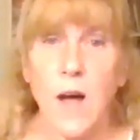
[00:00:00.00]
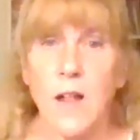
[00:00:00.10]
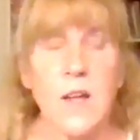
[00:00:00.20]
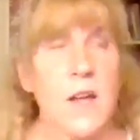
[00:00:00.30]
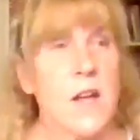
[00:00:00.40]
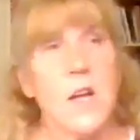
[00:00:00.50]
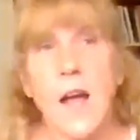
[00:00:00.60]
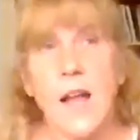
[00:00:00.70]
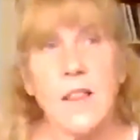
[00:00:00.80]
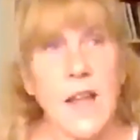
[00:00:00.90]
Well,
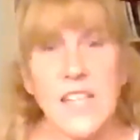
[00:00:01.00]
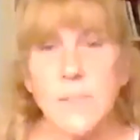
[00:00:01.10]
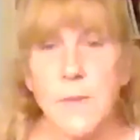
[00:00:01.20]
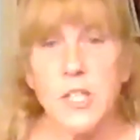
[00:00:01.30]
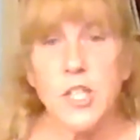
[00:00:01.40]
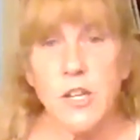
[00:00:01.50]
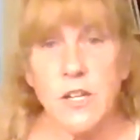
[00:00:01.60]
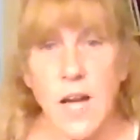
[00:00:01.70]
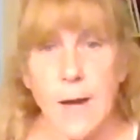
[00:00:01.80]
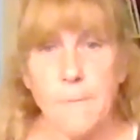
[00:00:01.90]
at the last minute, she
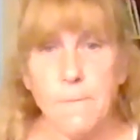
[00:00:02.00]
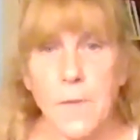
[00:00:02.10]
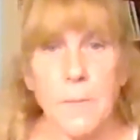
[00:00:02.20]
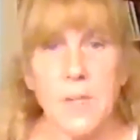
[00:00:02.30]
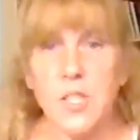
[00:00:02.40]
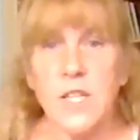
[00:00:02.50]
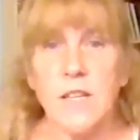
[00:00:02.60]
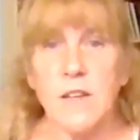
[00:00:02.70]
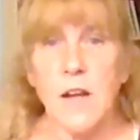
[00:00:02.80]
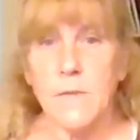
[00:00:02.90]
could come, but
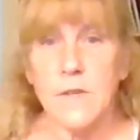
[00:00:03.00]
she